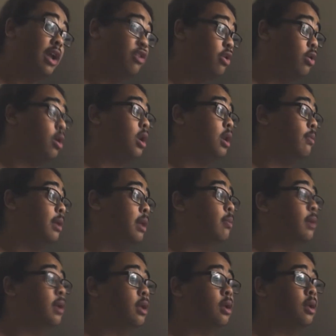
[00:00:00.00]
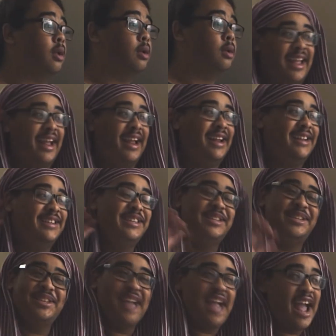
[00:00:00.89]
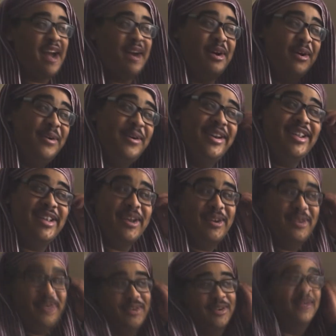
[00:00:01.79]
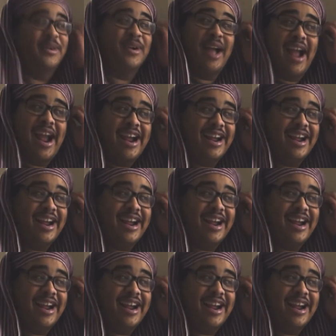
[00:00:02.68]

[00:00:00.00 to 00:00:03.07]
actually not gonna beat me. I always own you.